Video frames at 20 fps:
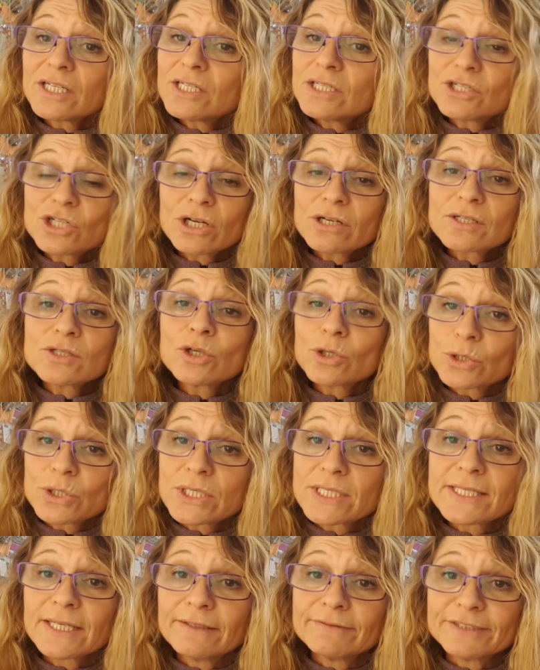chose not
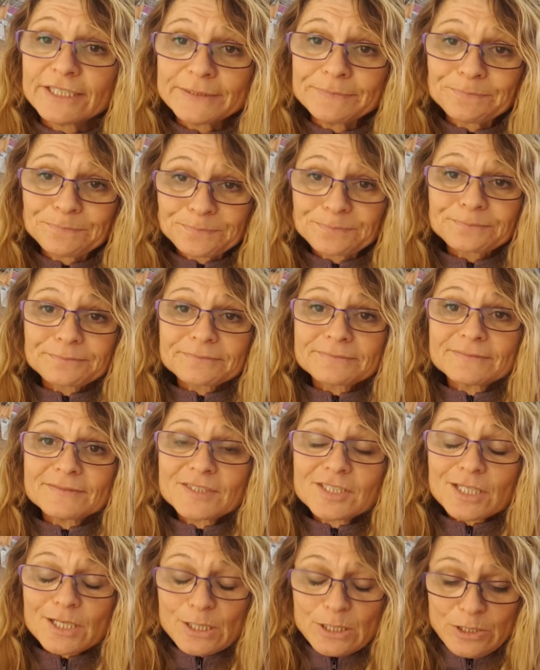to suffer.
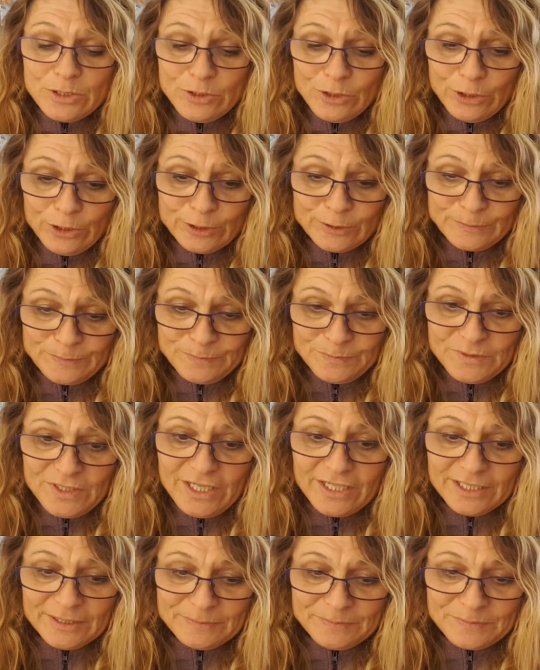So,
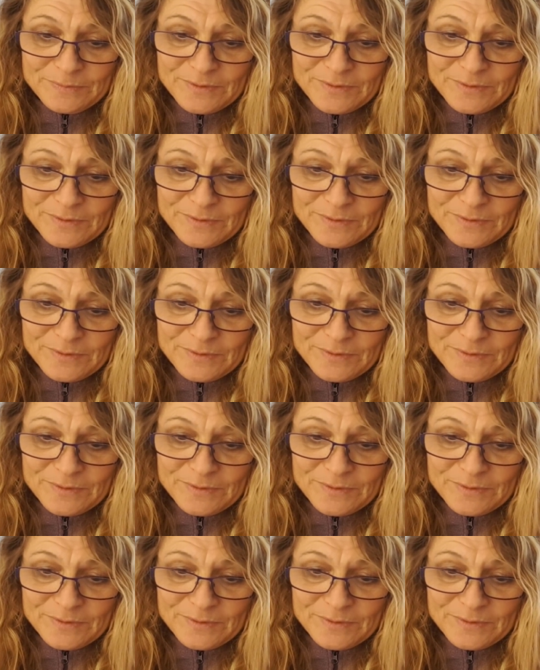yeah.